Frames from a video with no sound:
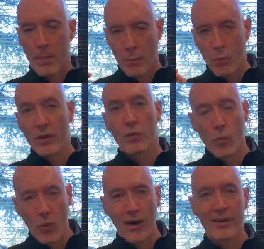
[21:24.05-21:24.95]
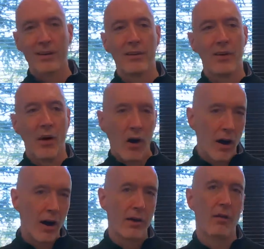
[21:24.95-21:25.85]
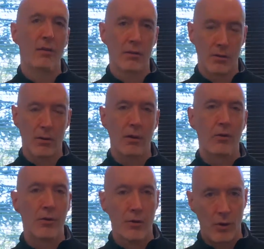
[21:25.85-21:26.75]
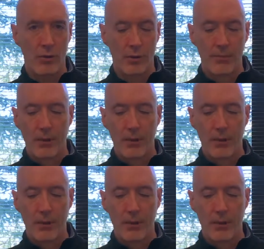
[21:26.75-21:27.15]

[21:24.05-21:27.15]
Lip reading: With one odd little note.